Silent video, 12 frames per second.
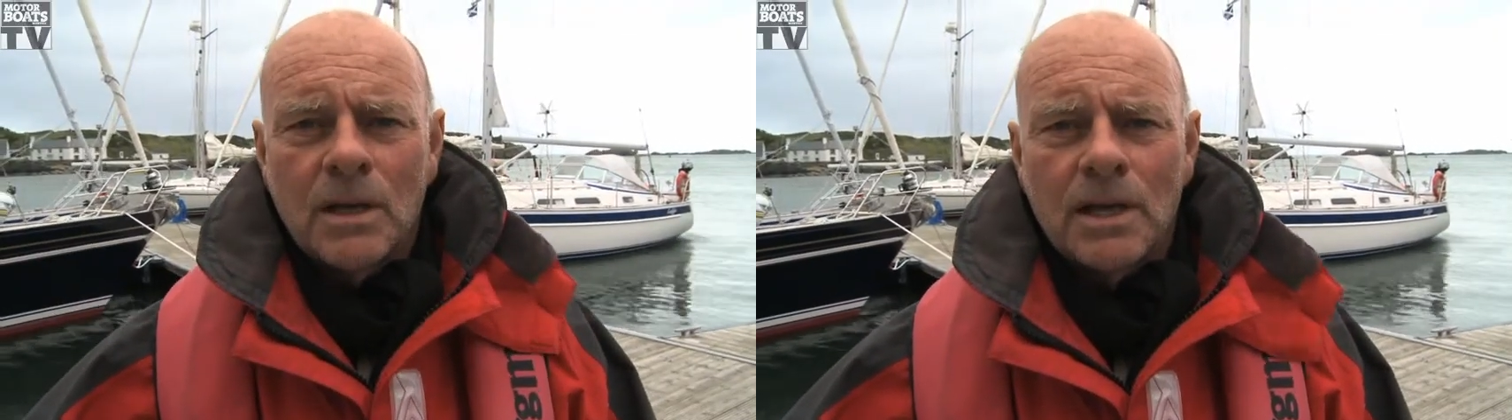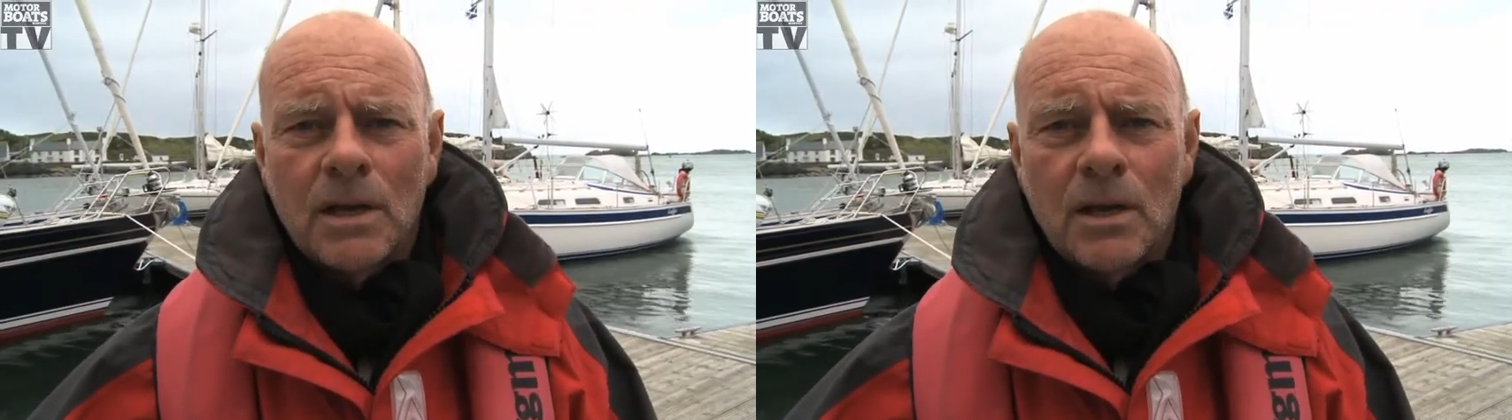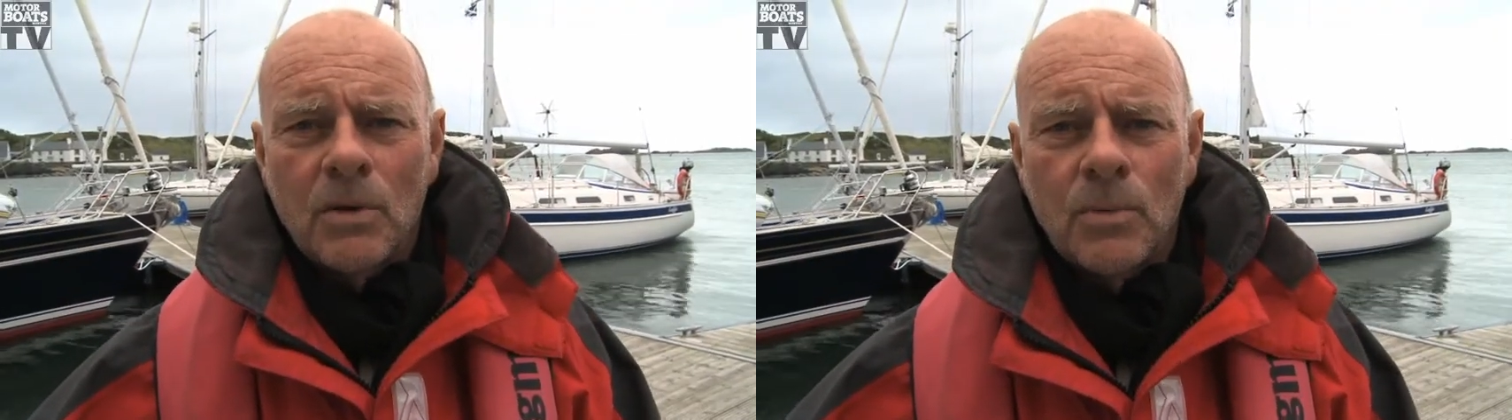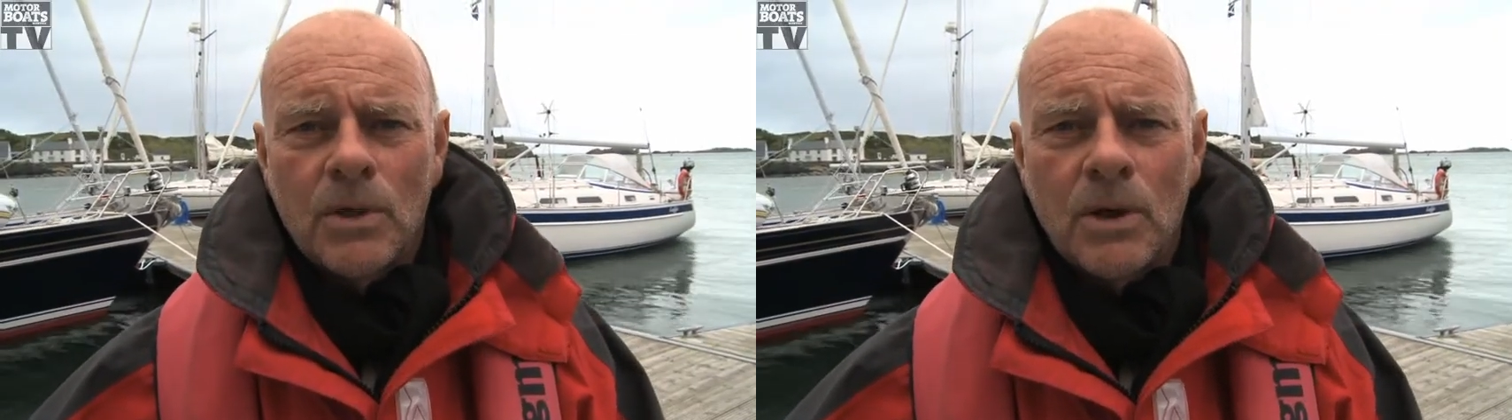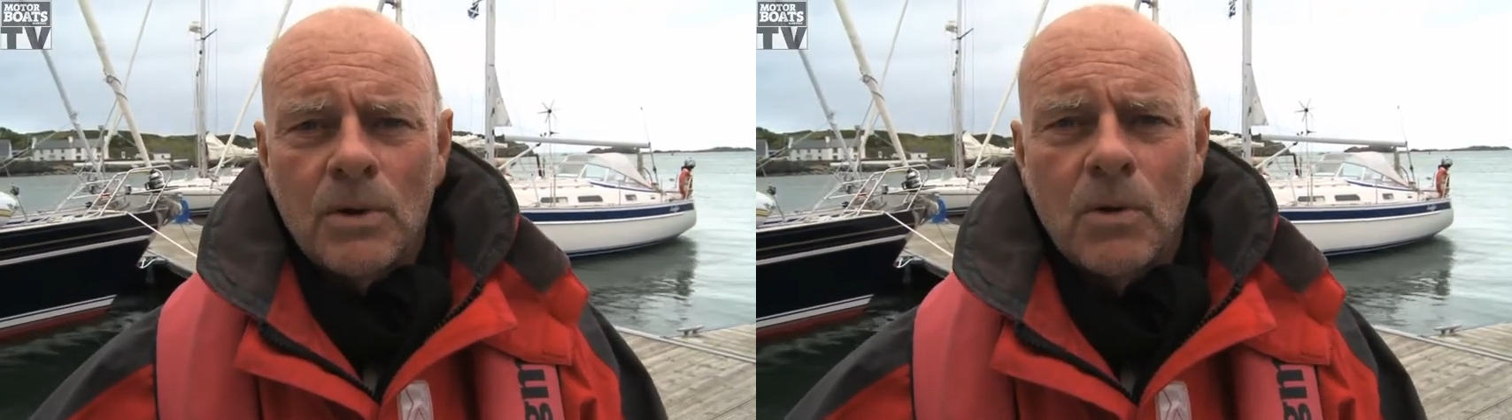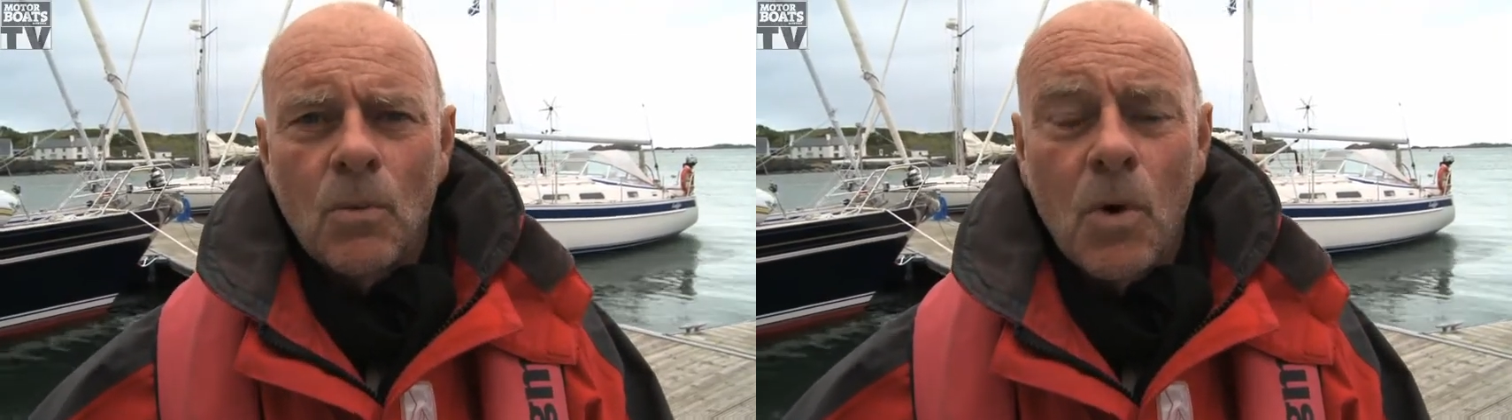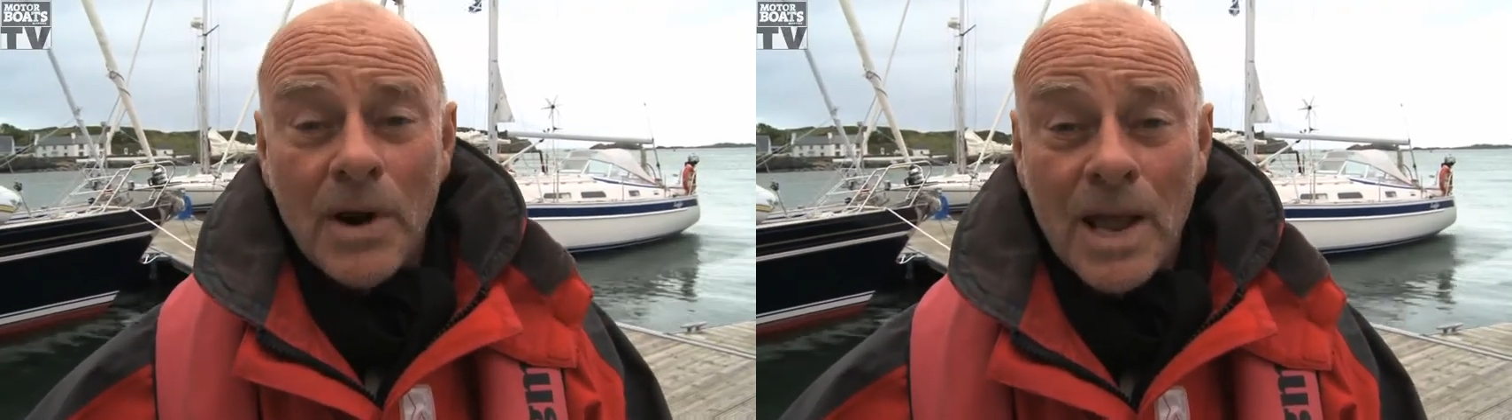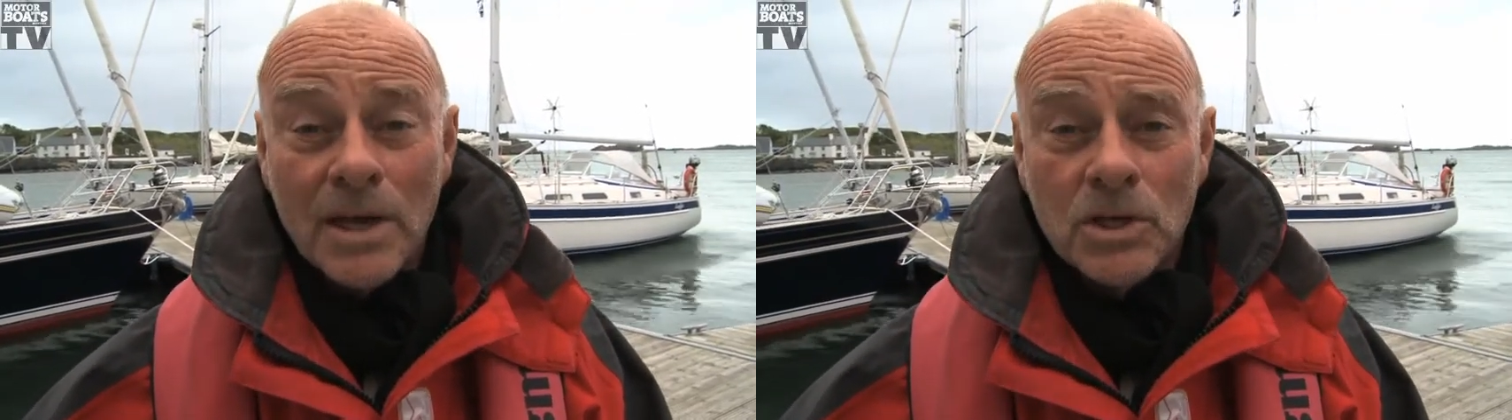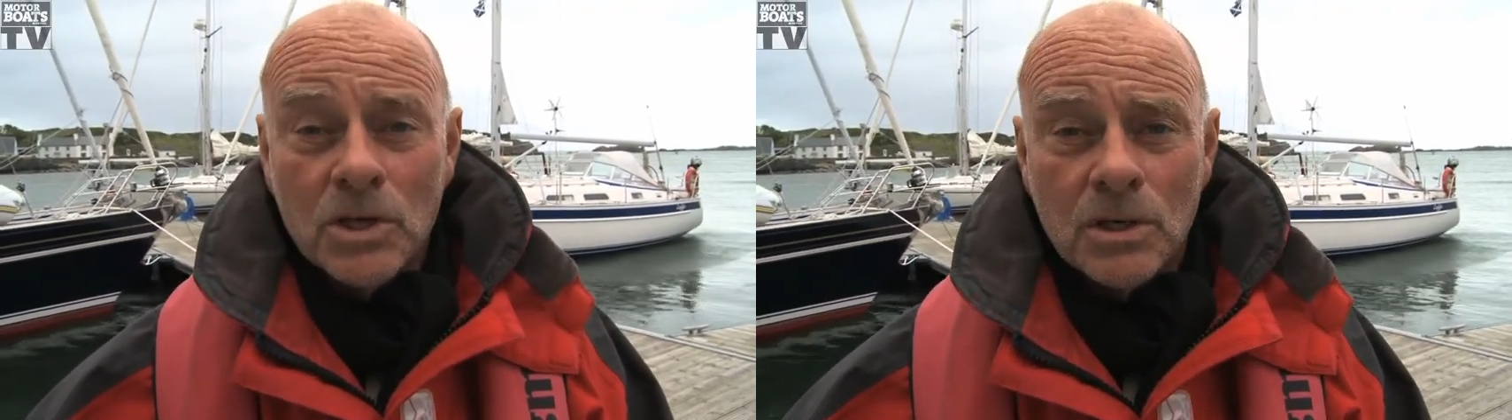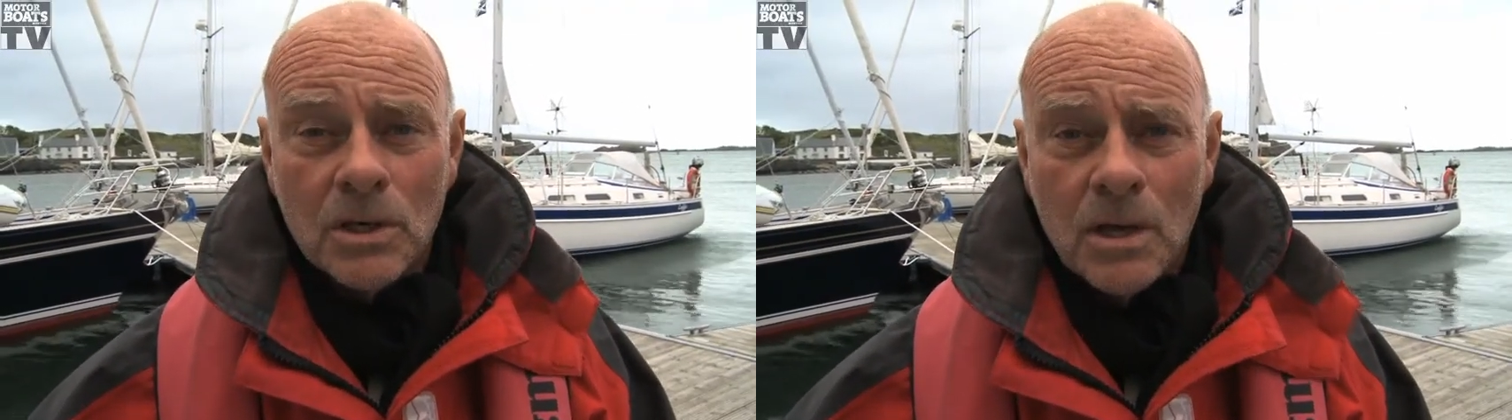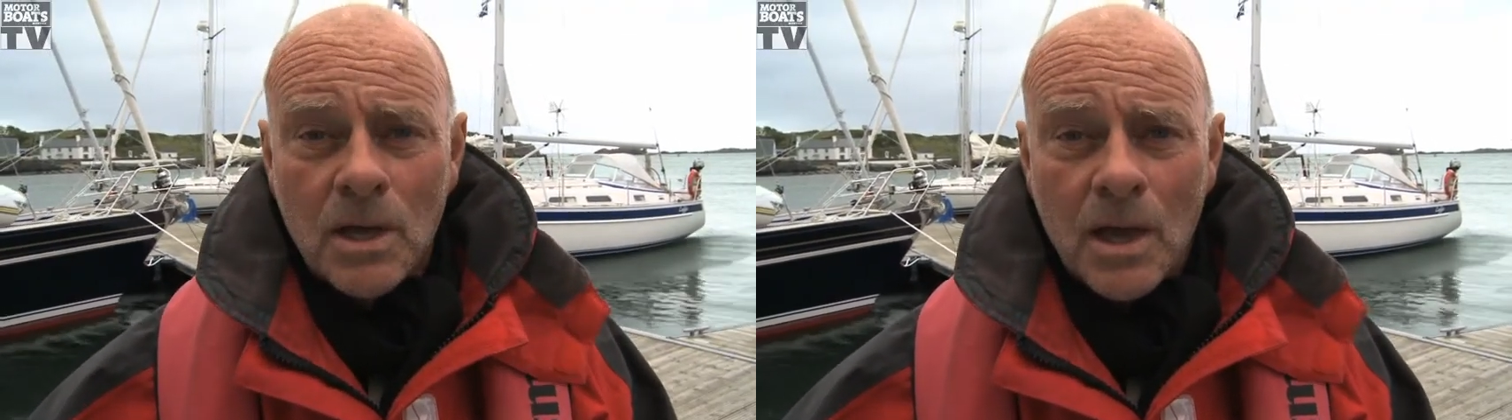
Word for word: let alone with only one engine